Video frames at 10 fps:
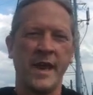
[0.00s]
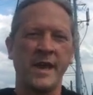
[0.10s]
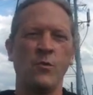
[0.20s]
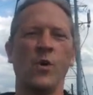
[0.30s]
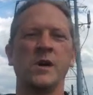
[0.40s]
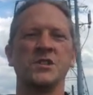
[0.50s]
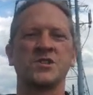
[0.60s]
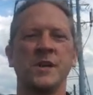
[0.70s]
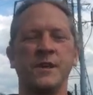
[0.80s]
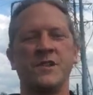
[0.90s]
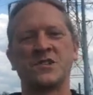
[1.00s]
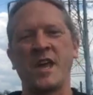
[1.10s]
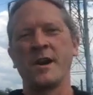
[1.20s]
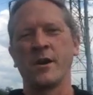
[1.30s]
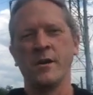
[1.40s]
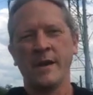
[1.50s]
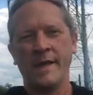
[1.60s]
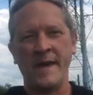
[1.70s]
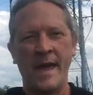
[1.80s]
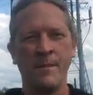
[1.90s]
and it was the center
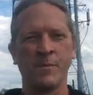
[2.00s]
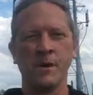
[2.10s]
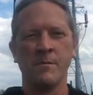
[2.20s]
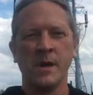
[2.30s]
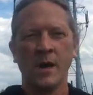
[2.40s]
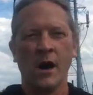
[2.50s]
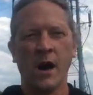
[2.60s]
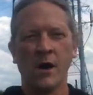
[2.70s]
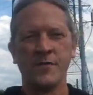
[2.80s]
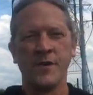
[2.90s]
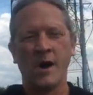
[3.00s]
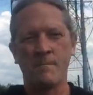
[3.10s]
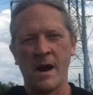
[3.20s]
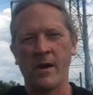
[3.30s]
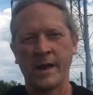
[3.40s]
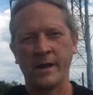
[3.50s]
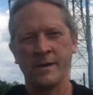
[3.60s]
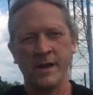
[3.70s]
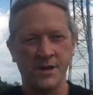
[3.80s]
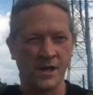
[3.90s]
and the emblem of American
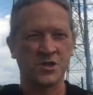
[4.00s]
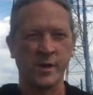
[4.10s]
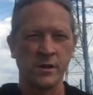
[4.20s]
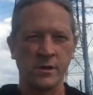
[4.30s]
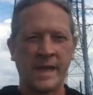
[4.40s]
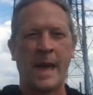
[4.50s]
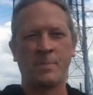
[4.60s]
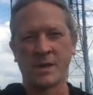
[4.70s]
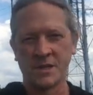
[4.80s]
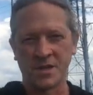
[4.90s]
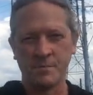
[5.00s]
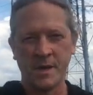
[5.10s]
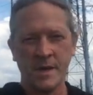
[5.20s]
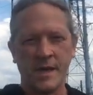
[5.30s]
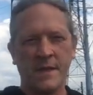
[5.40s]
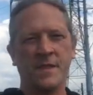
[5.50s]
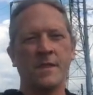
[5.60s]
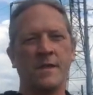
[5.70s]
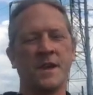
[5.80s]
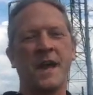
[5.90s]
industrial capitalism in
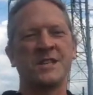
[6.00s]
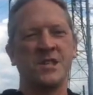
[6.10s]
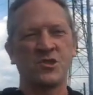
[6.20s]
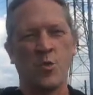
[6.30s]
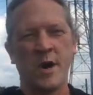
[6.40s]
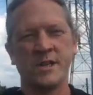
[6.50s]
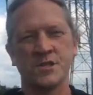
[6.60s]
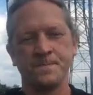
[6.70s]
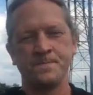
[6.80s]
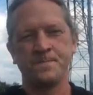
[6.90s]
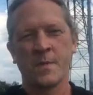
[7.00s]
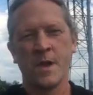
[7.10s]
the 1920s.